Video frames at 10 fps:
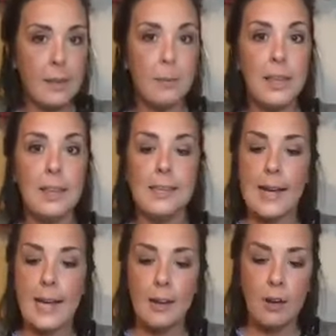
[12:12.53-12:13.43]
completely
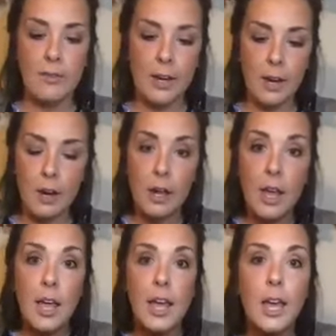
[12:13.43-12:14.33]
tie it off here.
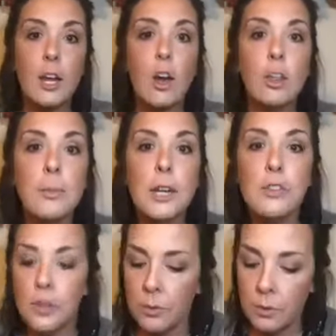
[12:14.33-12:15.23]
And all I'm going
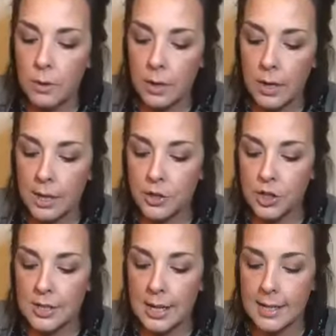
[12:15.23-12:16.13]
to do is
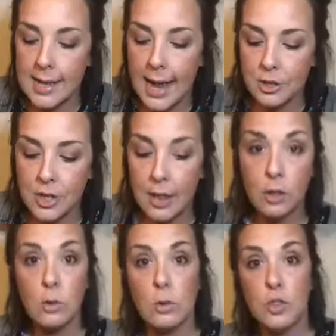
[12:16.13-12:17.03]
just attach that
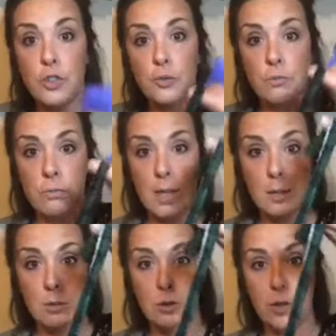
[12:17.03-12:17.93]
little
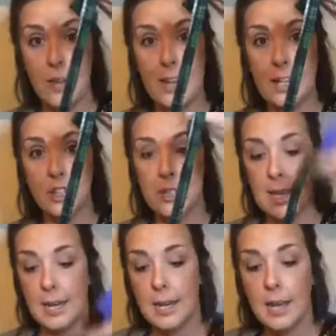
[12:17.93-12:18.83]
strand that I just
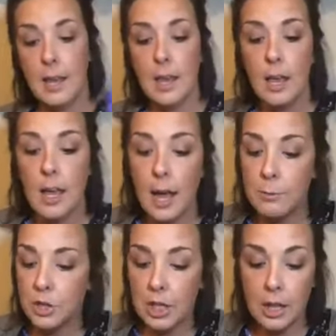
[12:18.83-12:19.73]
did. I'm
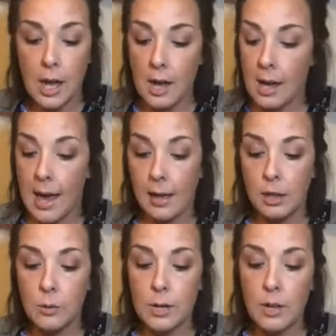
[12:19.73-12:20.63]
just going to hot
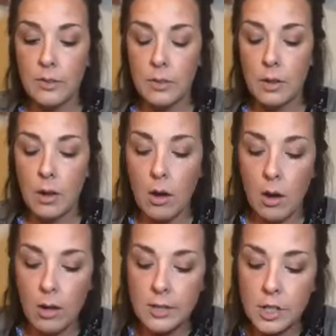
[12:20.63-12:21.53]
glue it
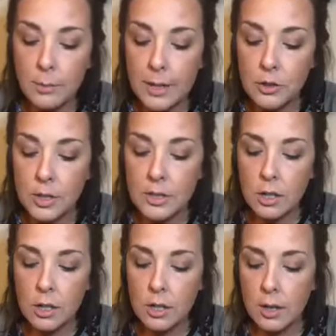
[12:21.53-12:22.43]
onto my tree
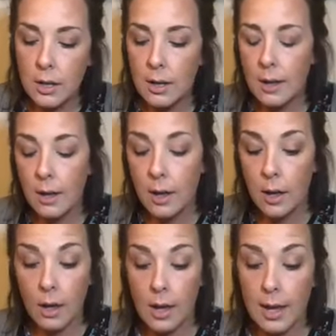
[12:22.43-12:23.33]
skirt,
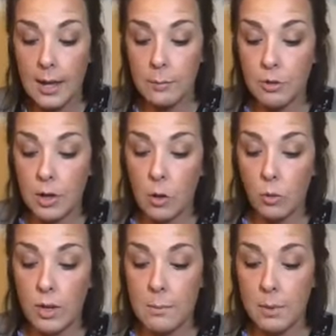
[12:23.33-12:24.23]
and I'm just going to
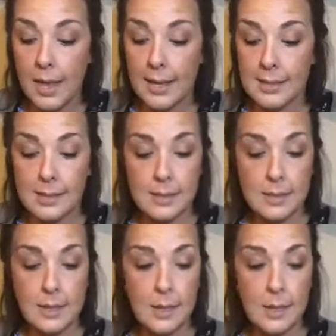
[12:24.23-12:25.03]
hold it in place.